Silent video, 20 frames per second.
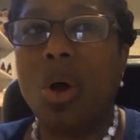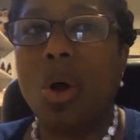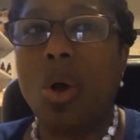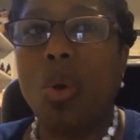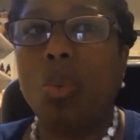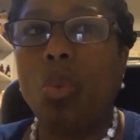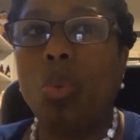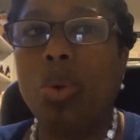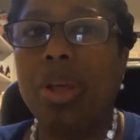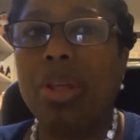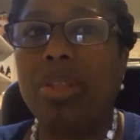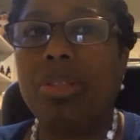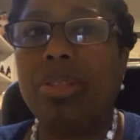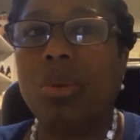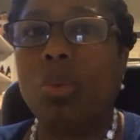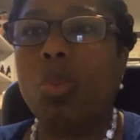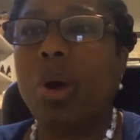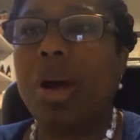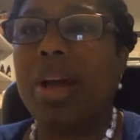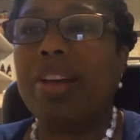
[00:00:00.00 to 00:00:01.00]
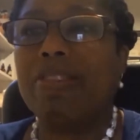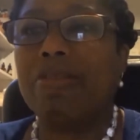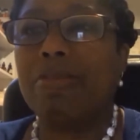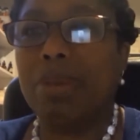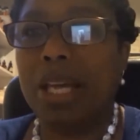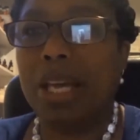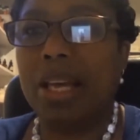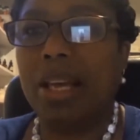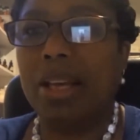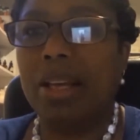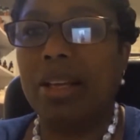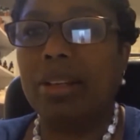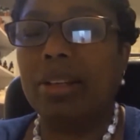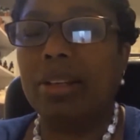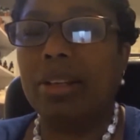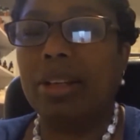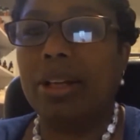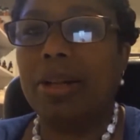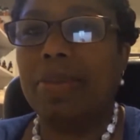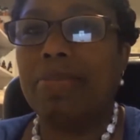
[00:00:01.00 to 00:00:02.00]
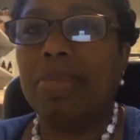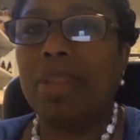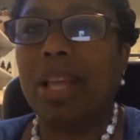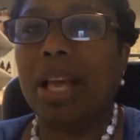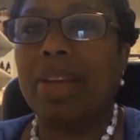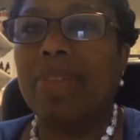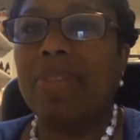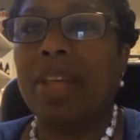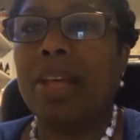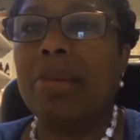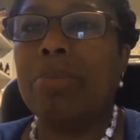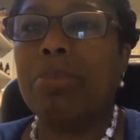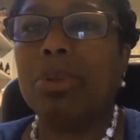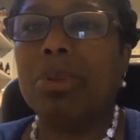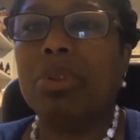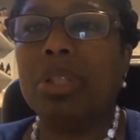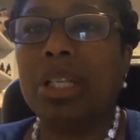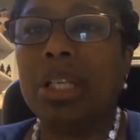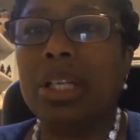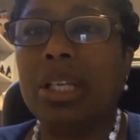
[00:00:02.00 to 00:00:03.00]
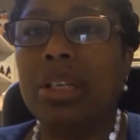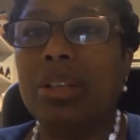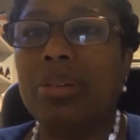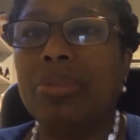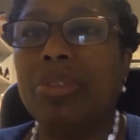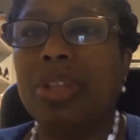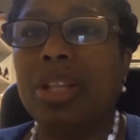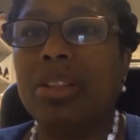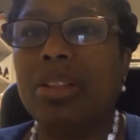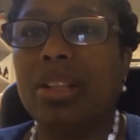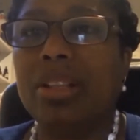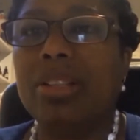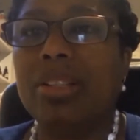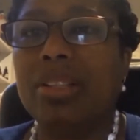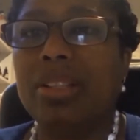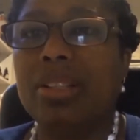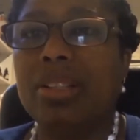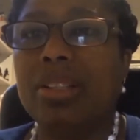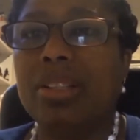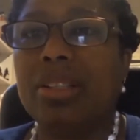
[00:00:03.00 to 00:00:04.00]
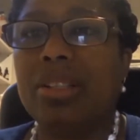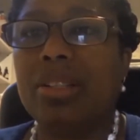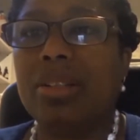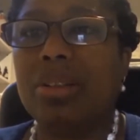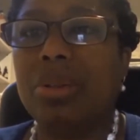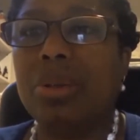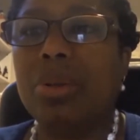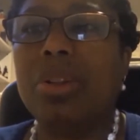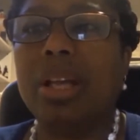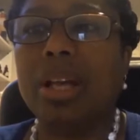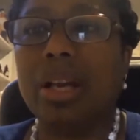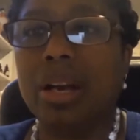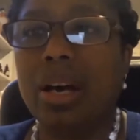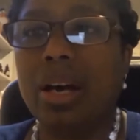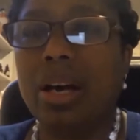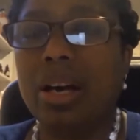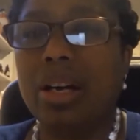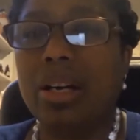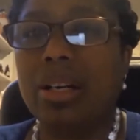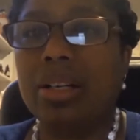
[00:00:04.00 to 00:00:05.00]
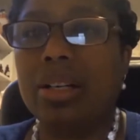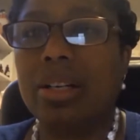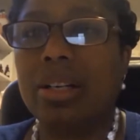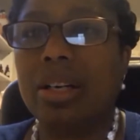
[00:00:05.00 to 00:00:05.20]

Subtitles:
with a way of being, and they believe that this is who they are.